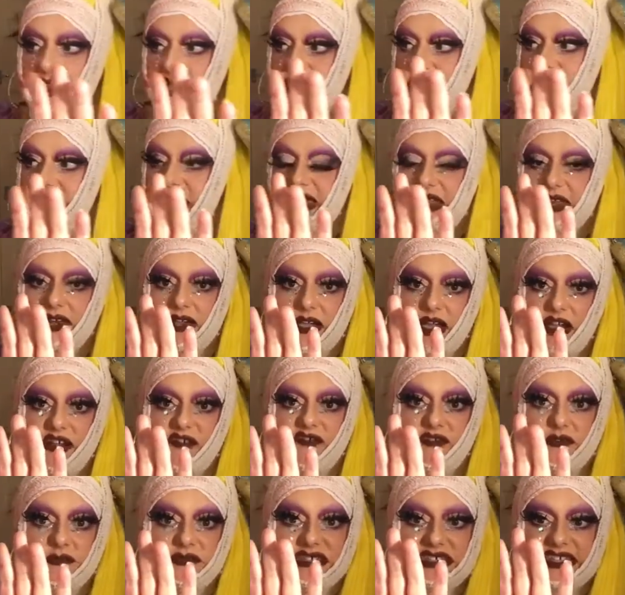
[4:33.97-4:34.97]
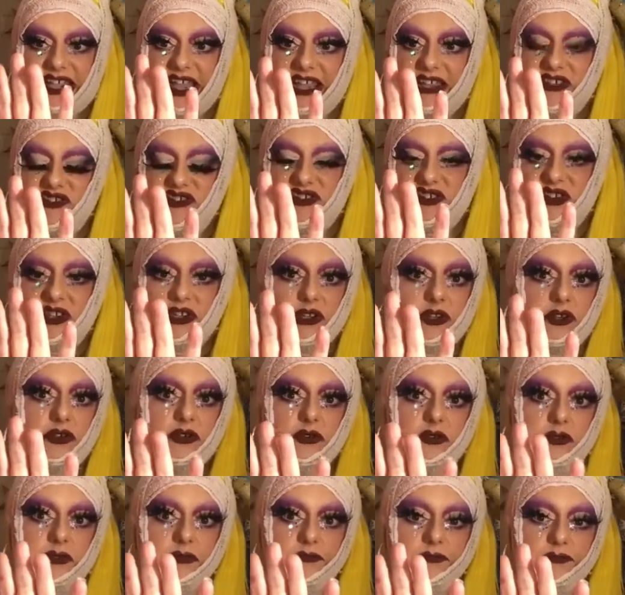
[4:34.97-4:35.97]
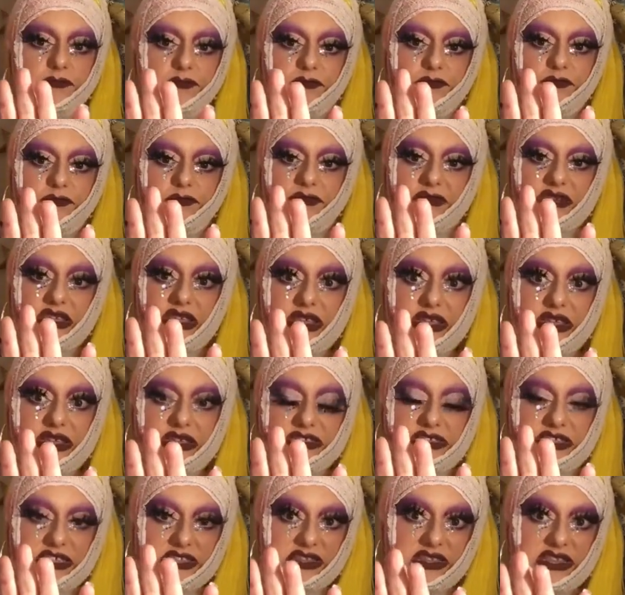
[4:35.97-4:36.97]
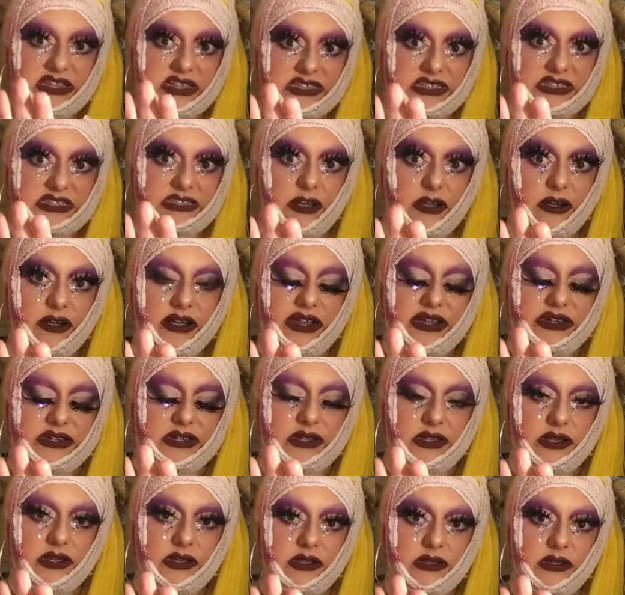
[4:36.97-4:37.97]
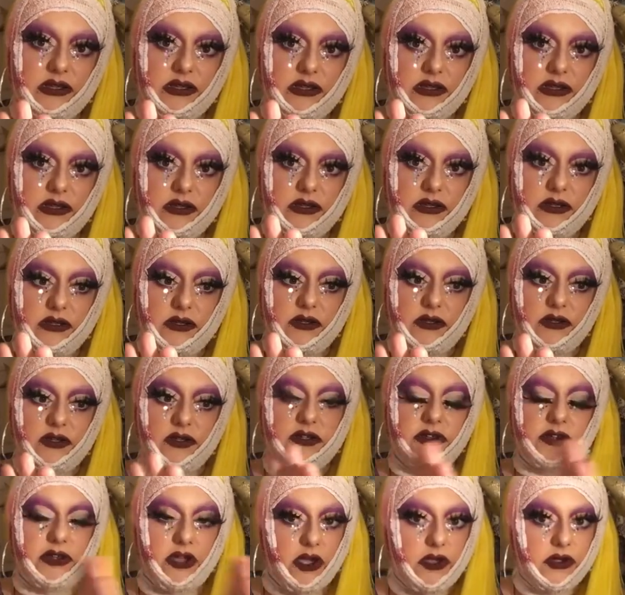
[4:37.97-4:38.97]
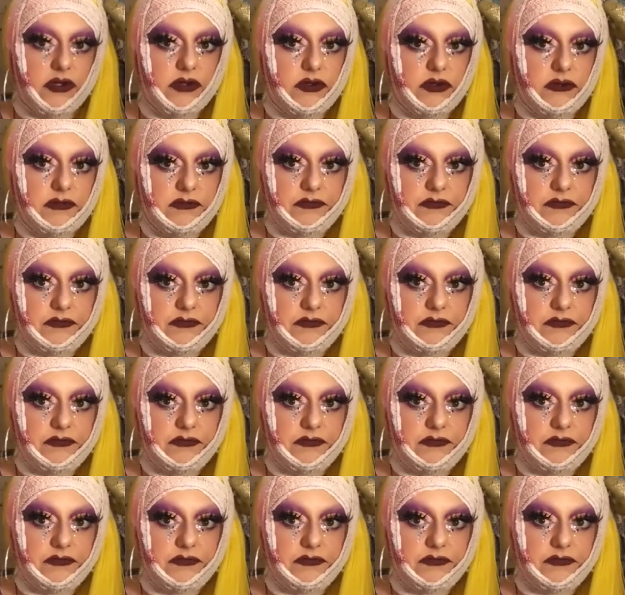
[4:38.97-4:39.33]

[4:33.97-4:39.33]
They're going to go from stage two into this side, you know?